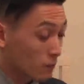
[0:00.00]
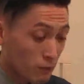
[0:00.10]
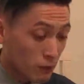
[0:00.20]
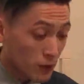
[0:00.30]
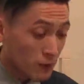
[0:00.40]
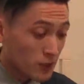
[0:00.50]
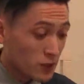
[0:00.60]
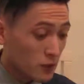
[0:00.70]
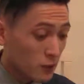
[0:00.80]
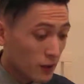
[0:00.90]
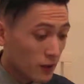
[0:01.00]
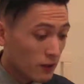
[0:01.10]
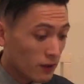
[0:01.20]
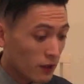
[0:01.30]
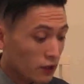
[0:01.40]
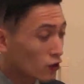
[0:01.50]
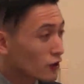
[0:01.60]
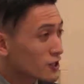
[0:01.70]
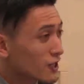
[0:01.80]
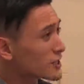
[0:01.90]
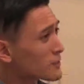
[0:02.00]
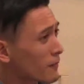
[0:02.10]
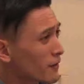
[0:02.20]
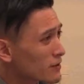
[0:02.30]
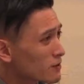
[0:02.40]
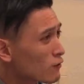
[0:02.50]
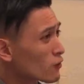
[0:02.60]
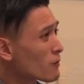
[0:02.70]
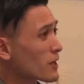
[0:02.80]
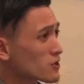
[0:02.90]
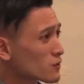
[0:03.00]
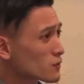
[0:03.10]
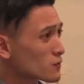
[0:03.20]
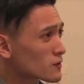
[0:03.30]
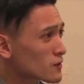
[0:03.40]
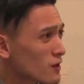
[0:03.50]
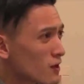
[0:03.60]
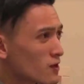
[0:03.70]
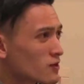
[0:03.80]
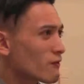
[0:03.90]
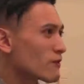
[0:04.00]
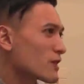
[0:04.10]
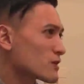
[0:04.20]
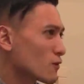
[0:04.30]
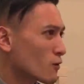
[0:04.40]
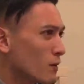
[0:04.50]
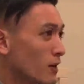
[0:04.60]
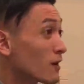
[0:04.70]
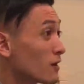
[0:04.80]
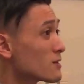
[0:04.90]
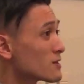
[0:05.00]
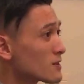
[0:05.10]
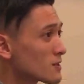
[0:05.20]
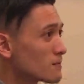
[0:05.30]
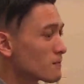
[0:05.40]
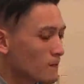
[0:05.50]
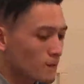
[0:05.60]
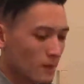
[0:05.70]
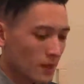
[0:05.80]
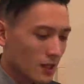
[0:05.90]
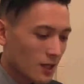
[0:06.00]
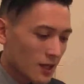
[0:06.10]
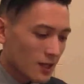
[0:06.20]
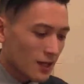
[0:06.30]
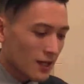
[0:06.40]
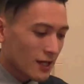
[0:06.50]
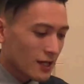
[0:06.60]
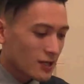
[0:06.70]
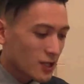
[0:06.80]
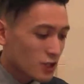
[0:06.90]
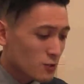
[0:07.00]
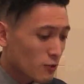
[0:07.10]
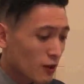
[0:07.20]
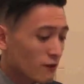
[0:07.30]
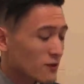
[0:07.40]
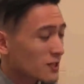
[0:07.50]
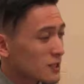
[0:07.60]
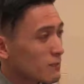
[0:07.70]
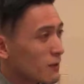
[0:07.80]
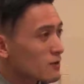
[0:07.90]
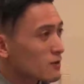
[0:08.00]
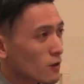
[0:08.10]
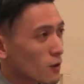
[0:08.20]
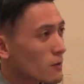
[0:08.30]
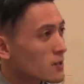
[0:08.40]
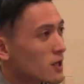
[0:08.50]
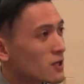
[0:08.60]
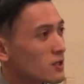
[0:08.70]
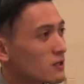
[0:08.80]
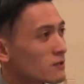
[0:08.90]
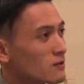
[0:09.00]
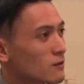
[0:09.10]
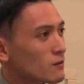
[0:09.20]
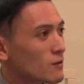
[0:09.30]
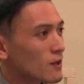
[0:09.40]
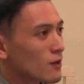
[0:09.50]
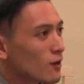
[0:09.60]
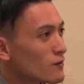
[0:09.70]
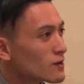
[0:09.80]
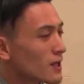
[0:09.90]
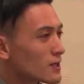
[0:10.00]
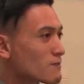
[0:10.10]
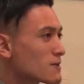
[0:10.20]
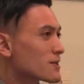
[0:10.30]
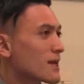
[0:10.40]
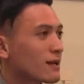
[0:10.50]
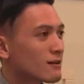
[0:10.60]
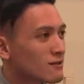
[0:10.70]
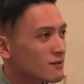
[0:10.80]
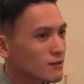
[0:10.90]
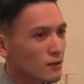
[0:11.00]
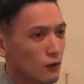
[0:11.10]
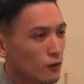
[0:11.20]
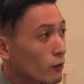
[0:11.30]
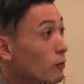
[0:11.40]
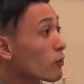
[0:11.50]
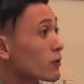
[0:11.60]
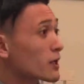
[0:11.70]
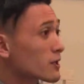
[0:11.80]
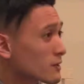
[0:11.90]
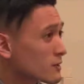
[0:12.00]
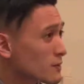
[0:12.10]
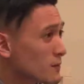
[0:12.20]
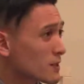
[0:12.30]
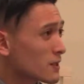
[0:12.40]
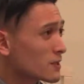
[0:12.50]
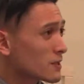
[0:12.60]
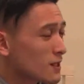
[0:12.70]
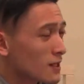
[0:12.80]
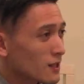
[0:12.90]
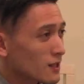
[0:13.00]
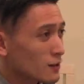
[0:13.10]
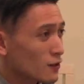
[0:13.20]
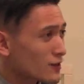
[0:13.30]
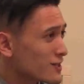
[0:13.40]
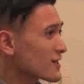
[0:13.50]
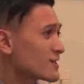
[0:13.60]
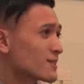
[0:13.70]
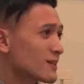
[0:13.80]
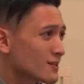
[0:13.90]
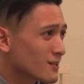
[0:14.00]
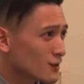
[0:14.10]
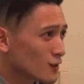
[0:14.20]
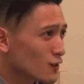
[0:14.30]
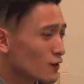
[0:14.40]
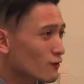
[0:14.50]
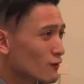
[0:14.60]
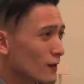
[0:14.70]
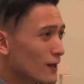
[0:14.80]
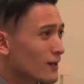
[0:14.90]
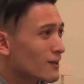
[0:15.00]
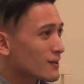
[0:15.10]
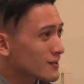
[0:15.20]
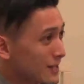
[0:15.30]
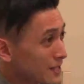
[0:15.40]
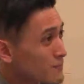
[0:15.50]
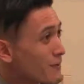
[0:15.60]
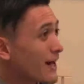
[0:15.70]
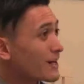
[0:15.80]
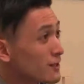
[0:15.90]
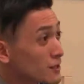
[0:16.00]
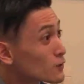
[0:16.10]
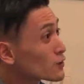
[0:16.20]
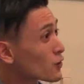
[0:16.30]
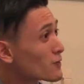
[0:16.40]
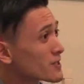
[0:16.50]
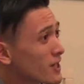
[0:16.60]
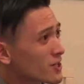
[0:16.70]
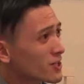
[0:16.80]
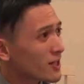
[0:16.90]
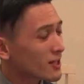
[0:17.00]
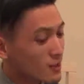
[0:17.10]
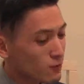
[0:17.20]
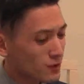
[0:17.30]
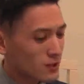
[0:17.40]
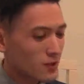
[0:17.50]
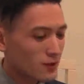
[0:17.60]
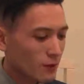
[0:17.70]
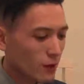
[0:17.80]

pretty much with knowledge and experience of automation tools, so everything that's automated in the system, and just previous experience of documentation. So obviously as a business analyst, there's a lot of reporting to be done. Yeah. There's a lot of testing, there's a lot of things that needs to be added into documentation, and that's what the skills are